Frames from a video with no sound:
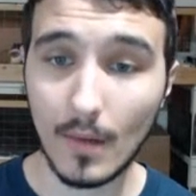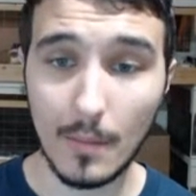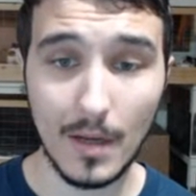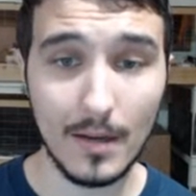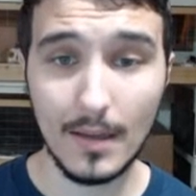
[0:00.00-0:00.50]

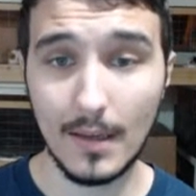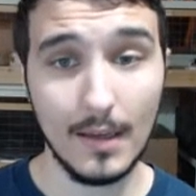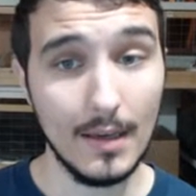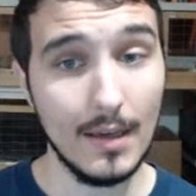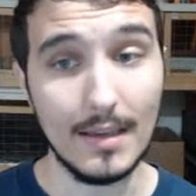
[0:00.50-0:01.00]
But
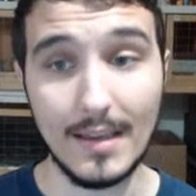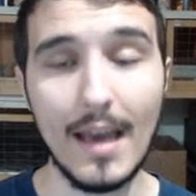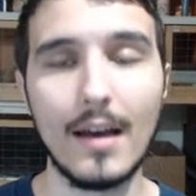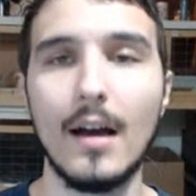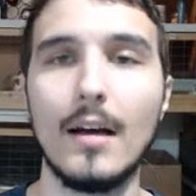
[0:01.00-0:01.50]

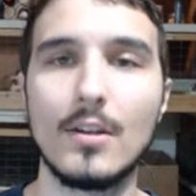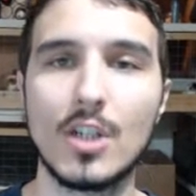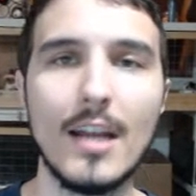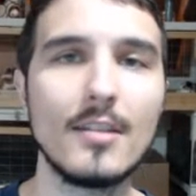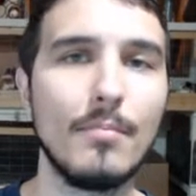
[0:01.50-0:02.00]
yeah,
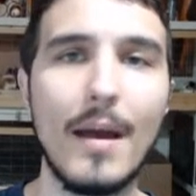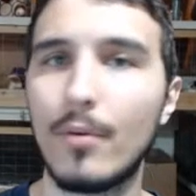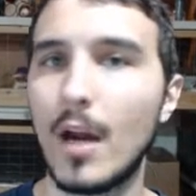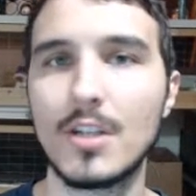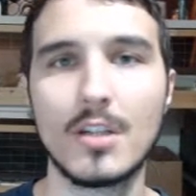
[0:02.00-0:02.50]
China's a pet
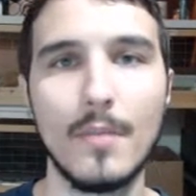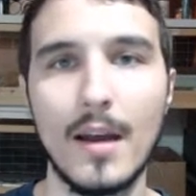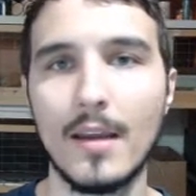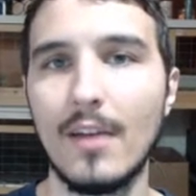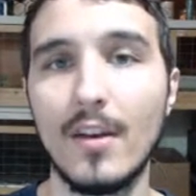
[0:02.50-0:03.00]
project of
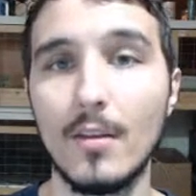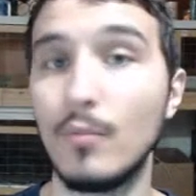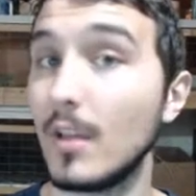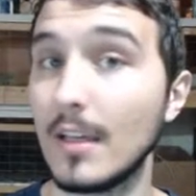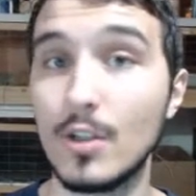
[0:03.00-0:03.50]
mine. I find
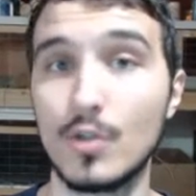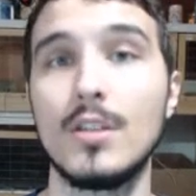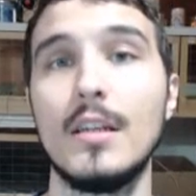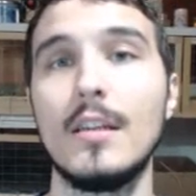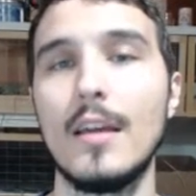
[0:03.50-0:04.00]
them really
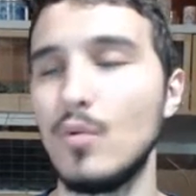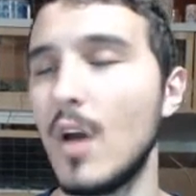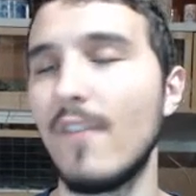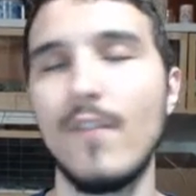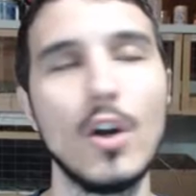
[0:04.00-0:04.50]
interesting. They do
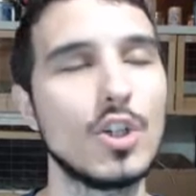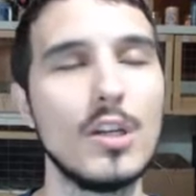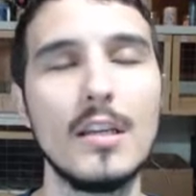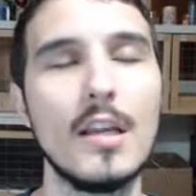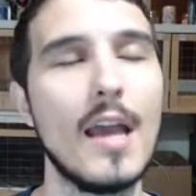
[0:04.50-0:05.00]
not
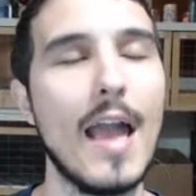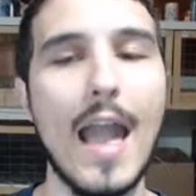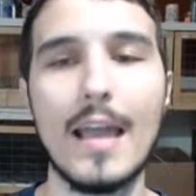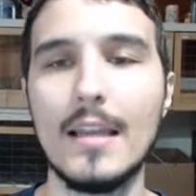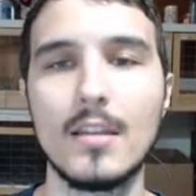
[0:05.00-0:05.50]
function
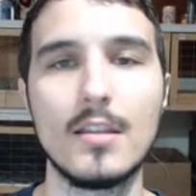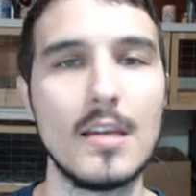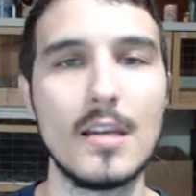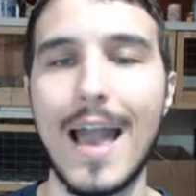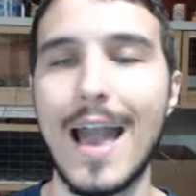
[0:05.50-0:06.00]

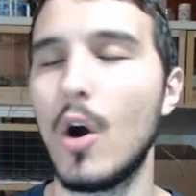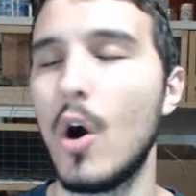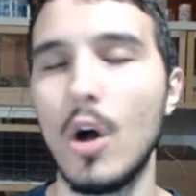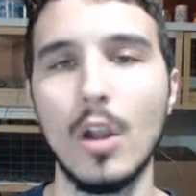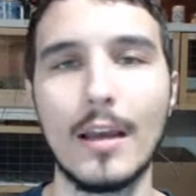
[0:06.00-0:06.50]
anything at
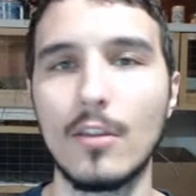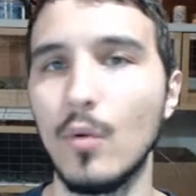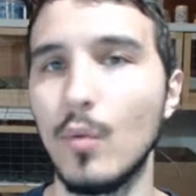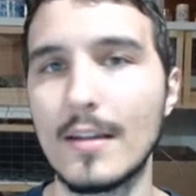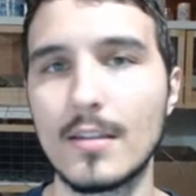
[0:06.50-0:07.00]
all like
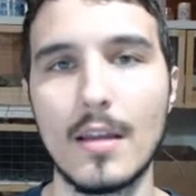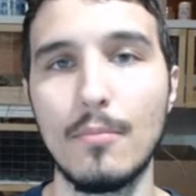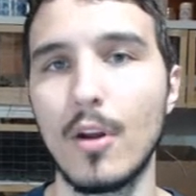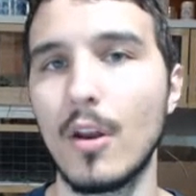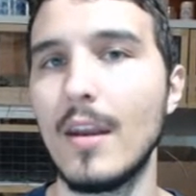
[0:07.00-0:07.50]
the West. They
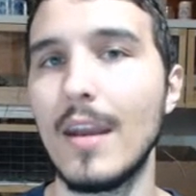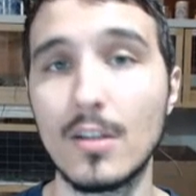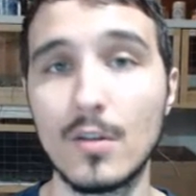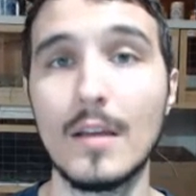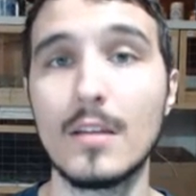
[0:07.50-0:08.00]
put on a
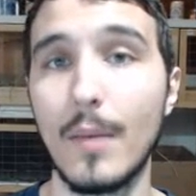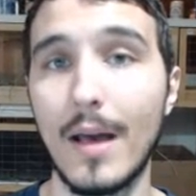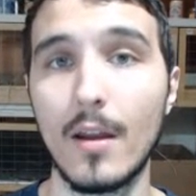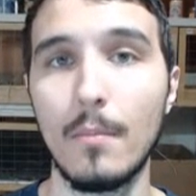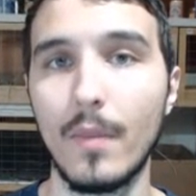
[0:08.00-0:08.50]
nice face
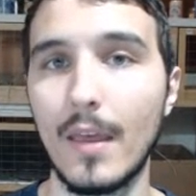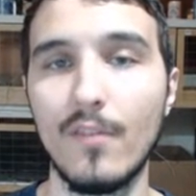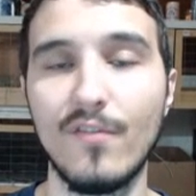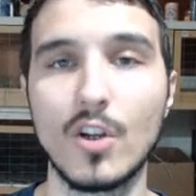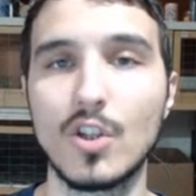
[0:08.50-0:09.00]
about it, but
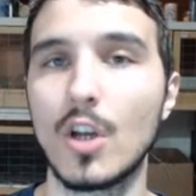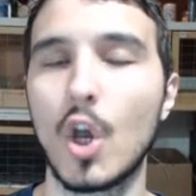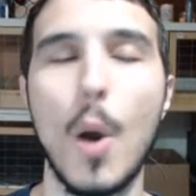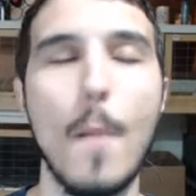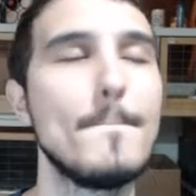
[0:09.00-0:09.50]
they function
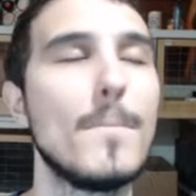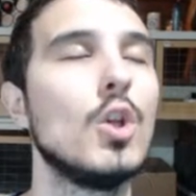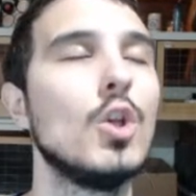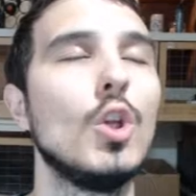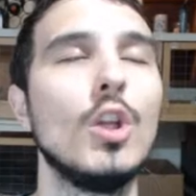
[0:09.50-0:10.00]

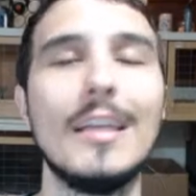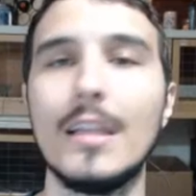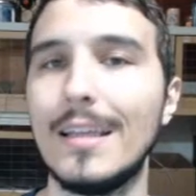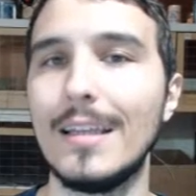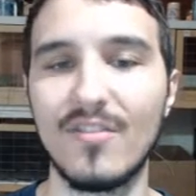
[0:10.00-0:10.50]

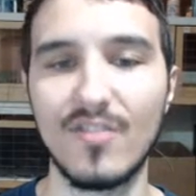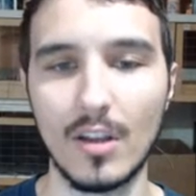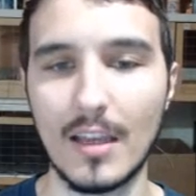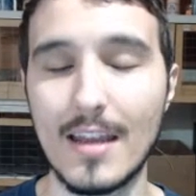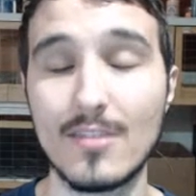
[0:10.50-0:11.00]
completely
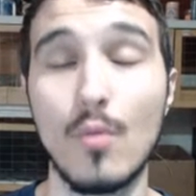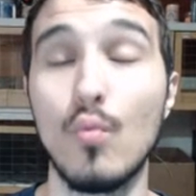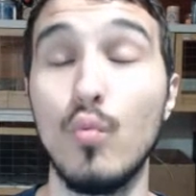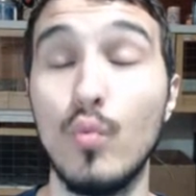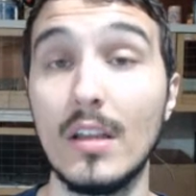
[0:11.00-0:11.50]
differently, and it's
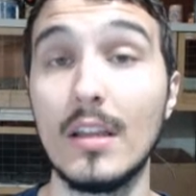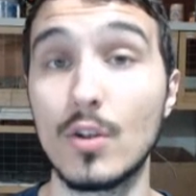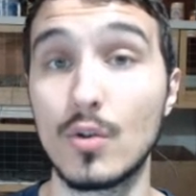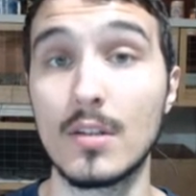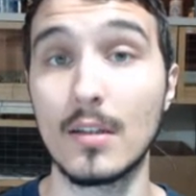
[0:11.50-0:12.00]
really
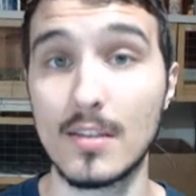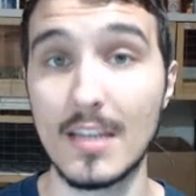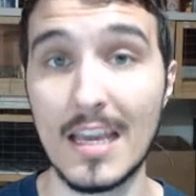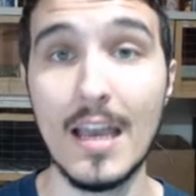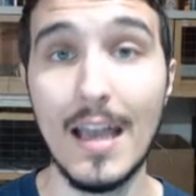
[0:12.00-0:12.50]
interesting to
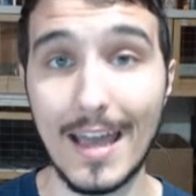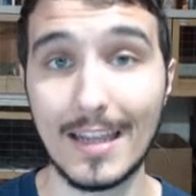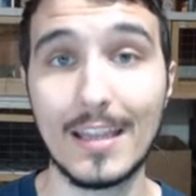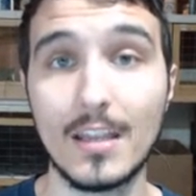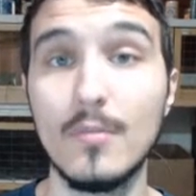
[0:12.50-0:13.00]
see, and it
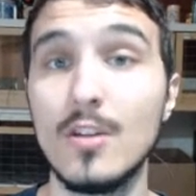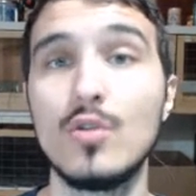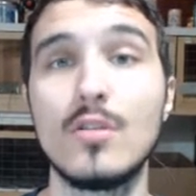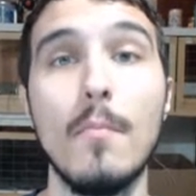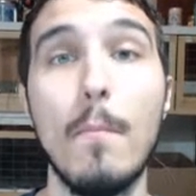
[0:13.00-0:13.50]
can get them
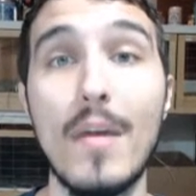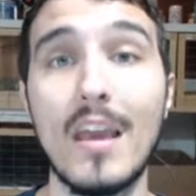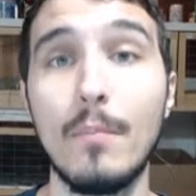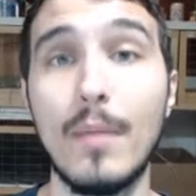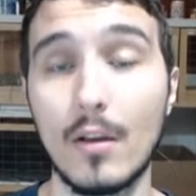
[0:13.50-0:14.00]
into some
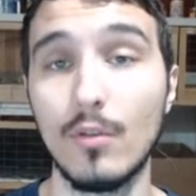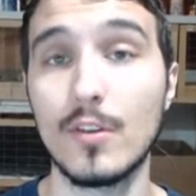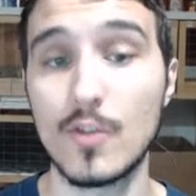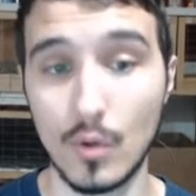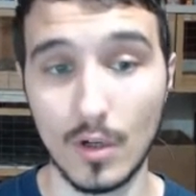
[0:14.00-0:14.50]
big pickles
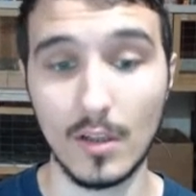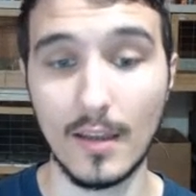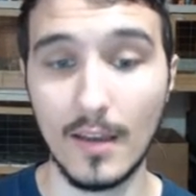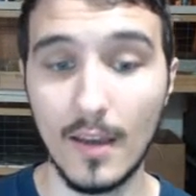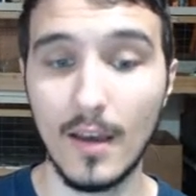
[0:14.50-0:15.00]
historically.